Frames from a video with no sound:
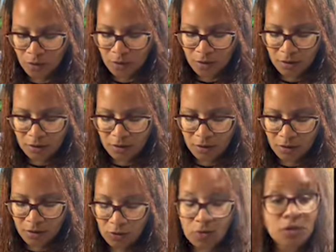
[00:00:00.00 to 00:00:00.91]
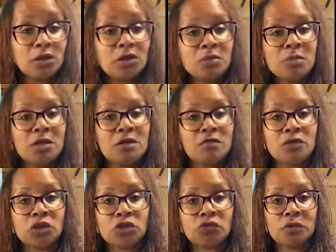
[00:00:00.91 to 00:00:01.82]
Now I'll do a little bit of the
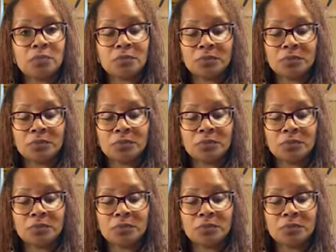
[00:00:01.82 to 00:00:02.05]
shrimp.